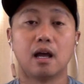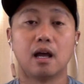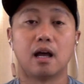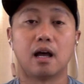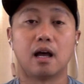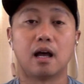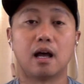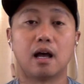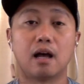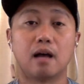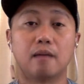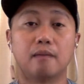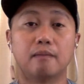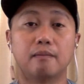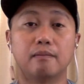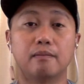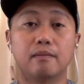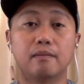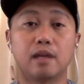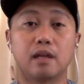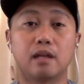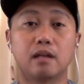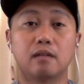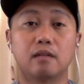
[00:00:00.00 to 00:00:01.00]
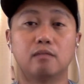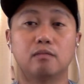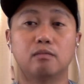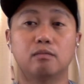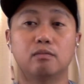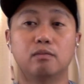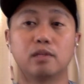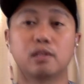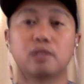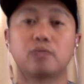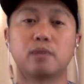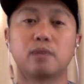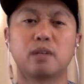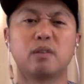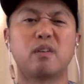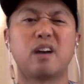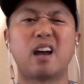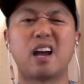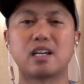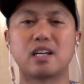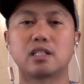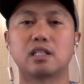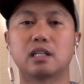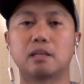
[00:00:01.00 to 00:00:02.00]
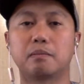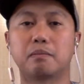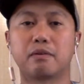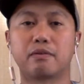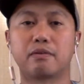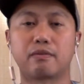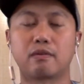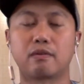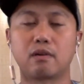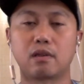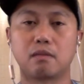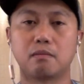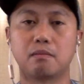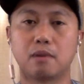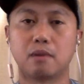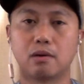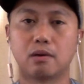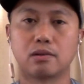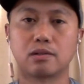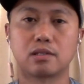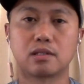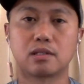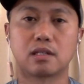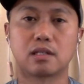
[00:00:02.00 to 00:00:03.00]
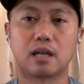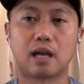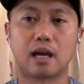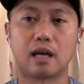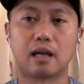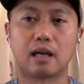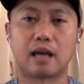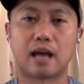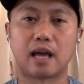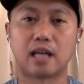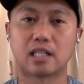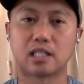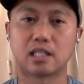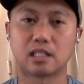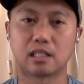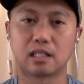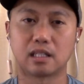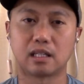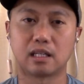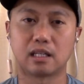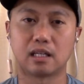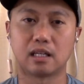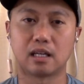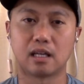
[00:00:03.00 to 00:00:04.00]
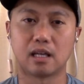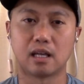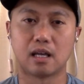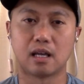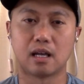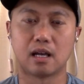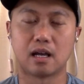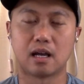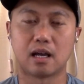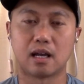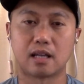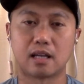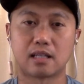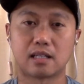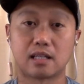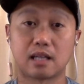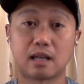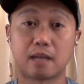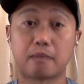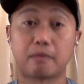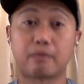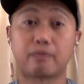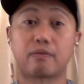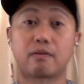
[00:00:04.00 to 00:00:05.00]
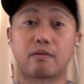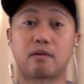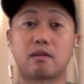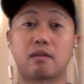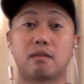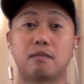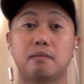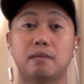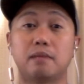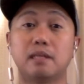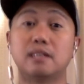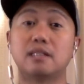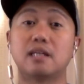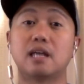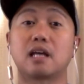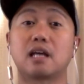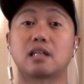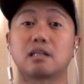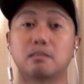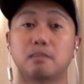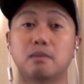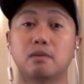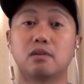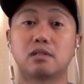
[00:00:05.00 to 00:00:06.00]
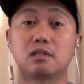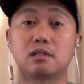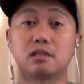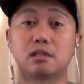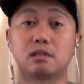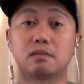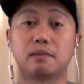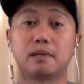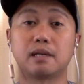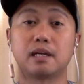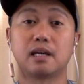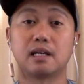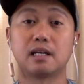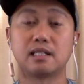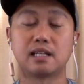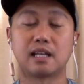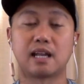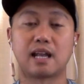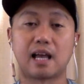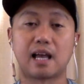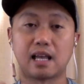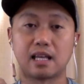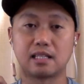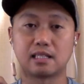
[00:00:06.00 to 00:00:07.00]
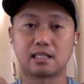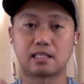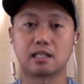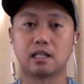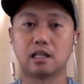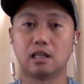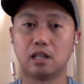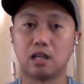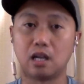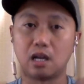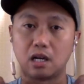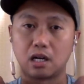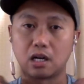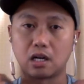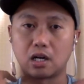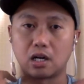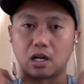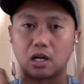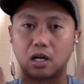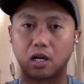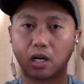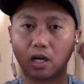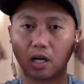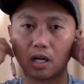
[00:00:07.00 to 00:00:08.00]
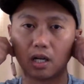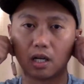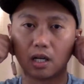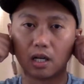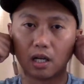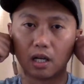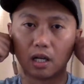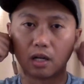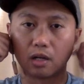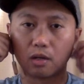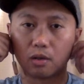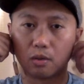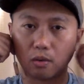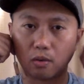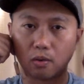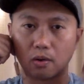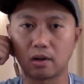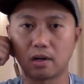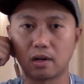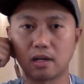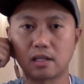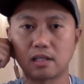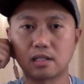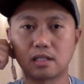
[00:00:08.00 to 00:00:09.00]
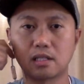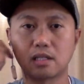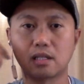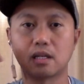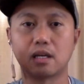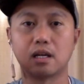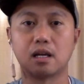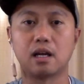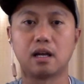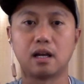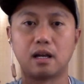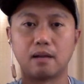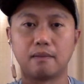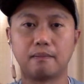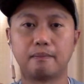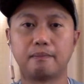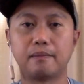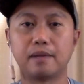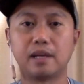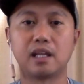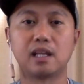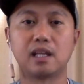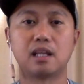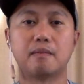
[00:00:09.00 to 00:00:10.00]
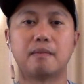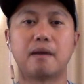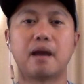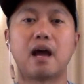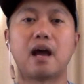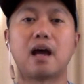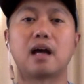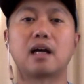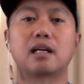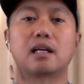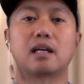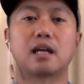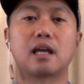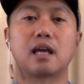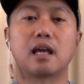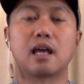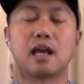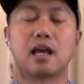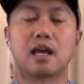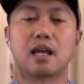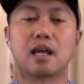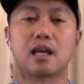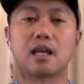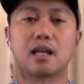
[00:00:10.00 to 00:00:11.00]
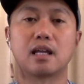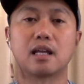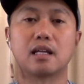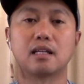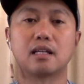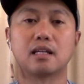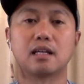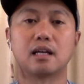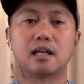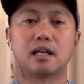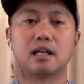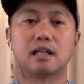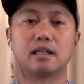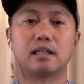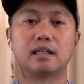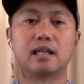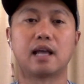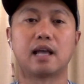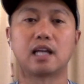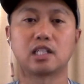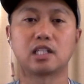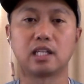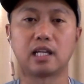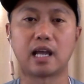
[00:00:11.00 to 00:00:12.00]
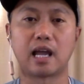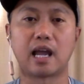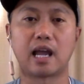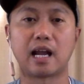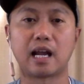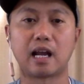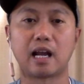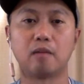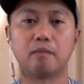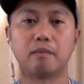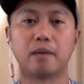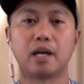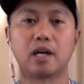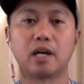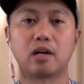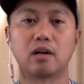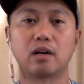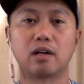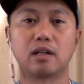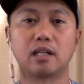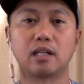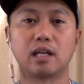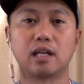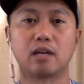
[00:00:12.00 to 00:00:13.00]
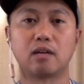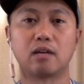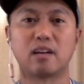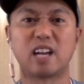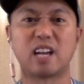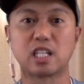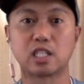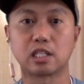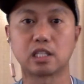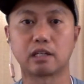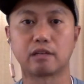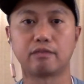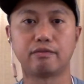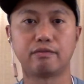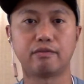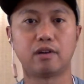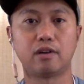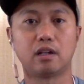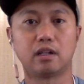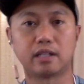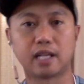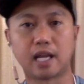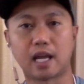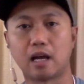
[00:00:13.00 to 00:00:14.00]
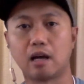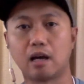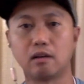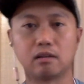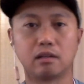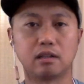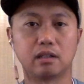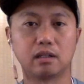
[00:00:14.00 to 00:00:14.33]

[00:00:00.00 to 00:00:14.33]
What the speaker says: And which one do I actually prefer the most? Honestly, I prefer the Beats X most, just because it has longer cords in the back, and they actually hang out better, and they don't actually fall down,